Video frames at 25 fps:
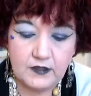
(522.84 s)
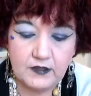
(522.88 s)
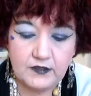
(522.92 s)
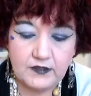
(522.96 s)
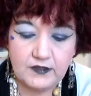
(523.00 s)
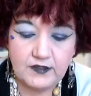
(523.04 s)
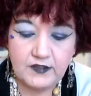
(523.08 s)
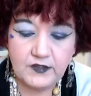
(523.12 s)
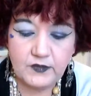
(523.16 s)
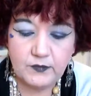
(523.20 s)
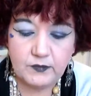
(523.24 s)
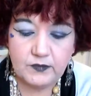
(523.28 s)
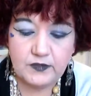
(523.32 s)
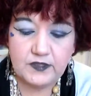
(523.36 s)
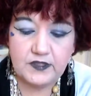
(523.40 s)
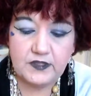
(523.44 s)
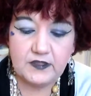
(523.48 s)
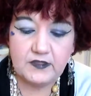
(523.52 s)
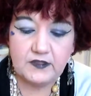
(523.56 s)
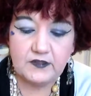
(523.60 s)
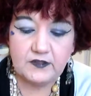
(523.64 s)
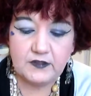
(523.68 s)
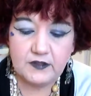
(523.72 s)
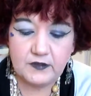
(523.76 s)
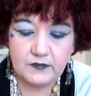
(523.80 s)
This one
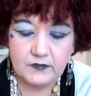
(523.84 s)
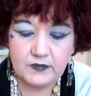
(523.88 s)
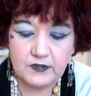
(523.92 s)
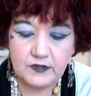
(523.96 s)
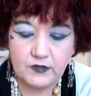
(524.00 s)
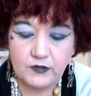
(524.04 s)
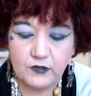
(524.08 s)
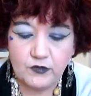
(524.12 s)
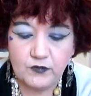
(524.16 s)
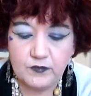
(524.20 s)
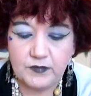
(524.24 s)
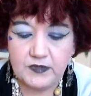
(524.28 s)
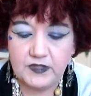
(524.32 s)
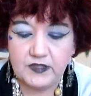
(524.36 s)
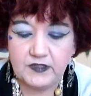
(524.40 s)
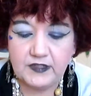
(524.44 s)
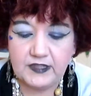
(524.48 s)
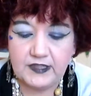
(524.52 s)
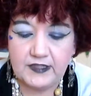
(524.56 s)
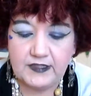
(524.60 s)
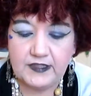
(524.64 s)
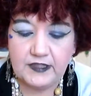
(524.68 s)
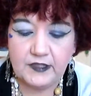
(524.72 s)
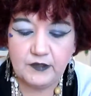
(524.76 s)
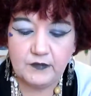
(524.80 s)
does not want to open.
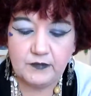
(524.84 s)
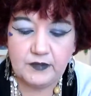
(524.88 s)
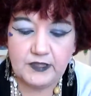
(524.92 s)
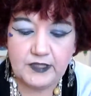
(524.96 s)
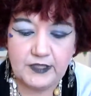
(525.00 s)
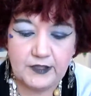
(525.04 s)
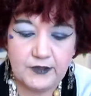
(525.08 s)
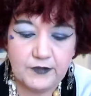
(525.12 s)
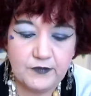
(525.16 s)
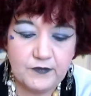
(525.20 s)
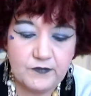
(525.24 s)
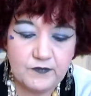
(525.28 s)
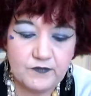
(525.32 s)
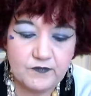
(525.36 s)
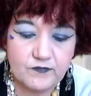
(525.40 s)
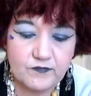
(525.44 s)
Okay, there we go.